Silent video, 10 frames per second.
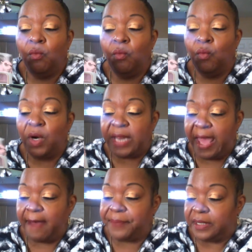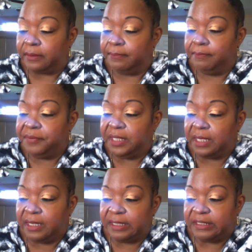what happened,
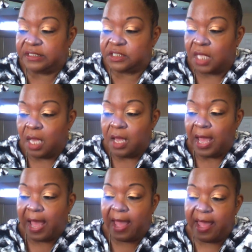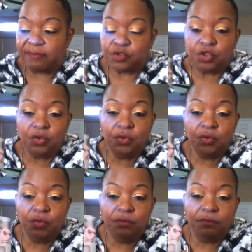because I have
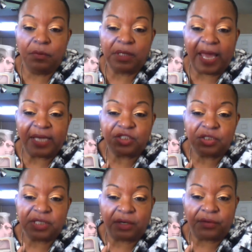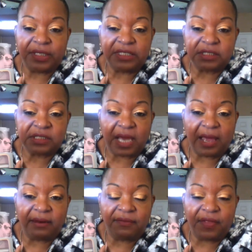two lashes that are
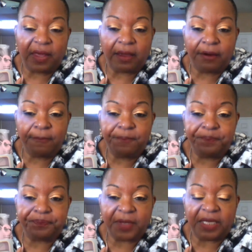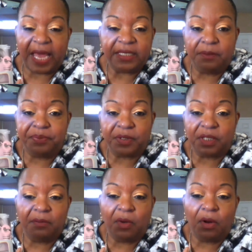inside of there, and I didn't put
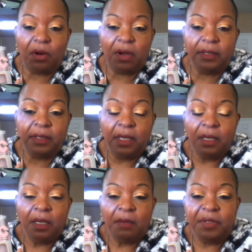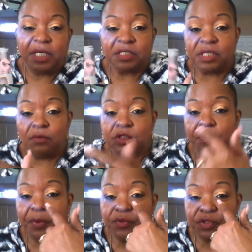them on because they were
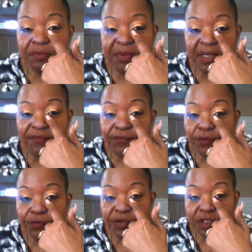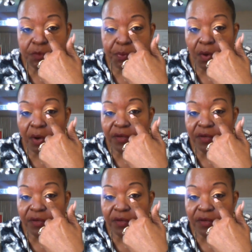supposed to be for this part of